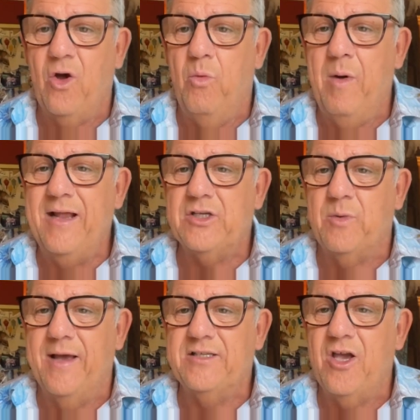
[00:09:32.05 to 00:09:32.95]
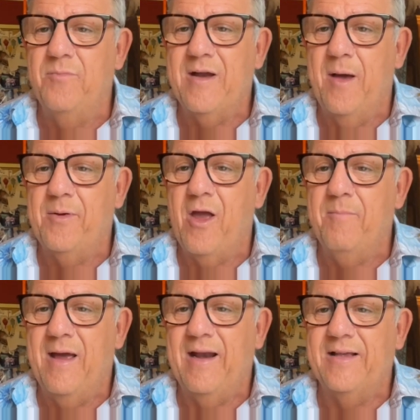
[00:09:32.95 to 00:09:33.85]
Got wet twice, home now, but
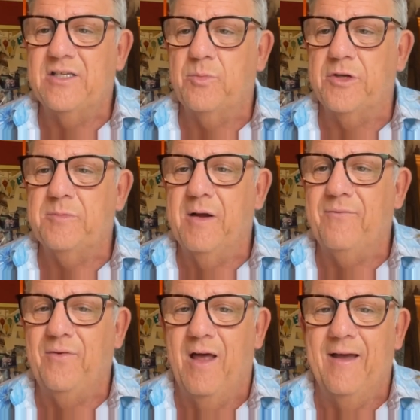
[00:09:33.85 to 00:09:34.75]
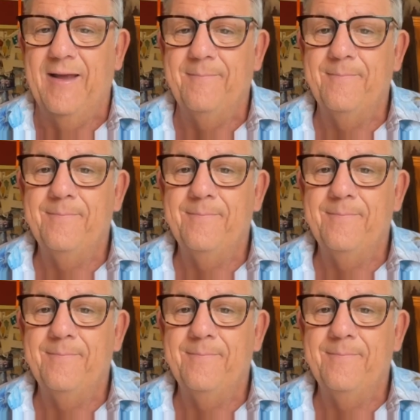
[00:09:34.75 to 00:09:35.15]
going back later to watch McFly.